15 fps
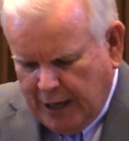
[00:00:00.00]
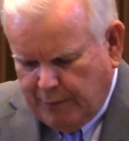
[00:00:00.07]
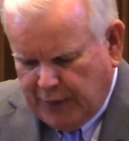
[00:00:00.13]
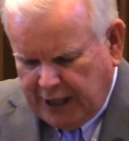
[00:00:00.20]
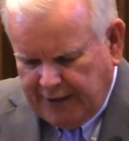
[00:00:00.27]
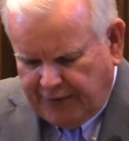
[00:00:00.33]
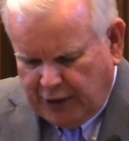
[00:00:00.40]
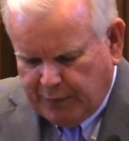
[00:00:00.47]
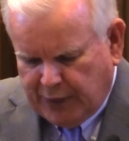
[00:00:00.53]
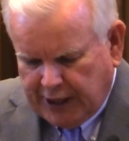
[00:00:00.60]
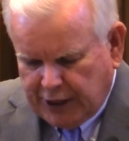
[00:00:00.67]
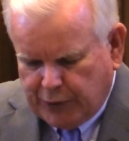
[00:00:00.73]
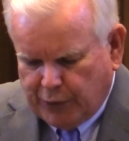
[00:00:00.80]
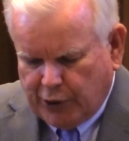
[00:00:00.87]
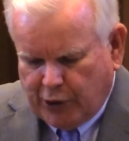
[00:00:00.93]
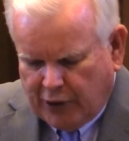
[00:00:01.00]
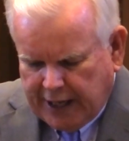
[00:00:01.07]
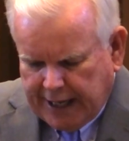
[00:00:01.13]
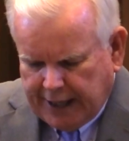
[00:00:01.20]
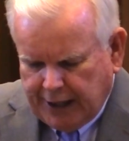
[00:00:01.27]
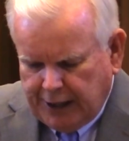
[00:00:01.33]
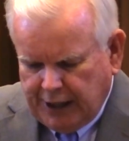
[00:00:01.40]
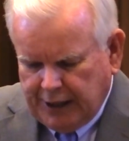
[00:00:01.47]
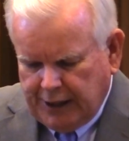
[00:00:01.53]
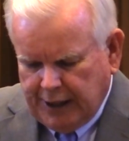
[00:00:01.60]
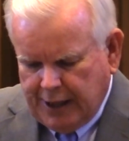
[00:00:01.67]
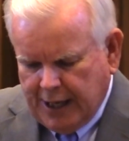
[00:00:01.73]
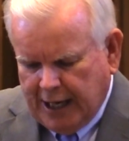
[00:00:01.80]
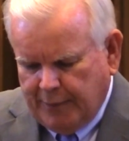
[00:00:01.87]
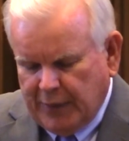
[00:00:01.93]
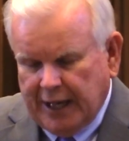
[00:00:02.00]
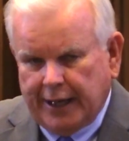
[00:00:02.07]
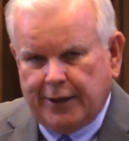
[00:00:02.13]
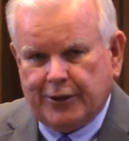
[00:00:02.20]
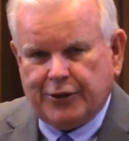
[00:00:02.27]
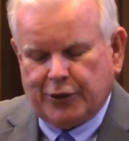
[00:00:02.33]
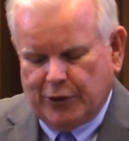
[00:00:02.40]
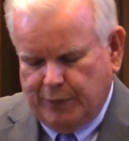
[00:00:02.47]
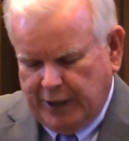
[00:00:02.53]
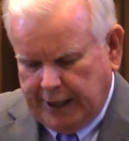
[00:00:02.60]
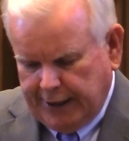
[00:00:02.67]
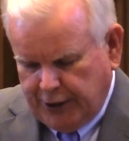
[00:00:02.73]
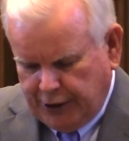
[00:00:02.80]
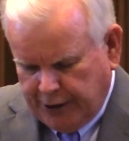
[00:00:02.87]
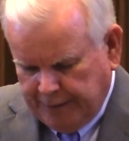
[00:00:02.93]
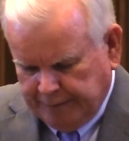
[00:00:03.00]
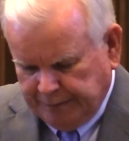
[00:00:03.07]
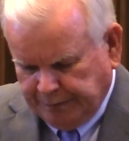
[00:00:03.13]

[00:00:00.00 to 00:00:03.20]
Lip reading: But if the bus were crowded, it did not matter so much.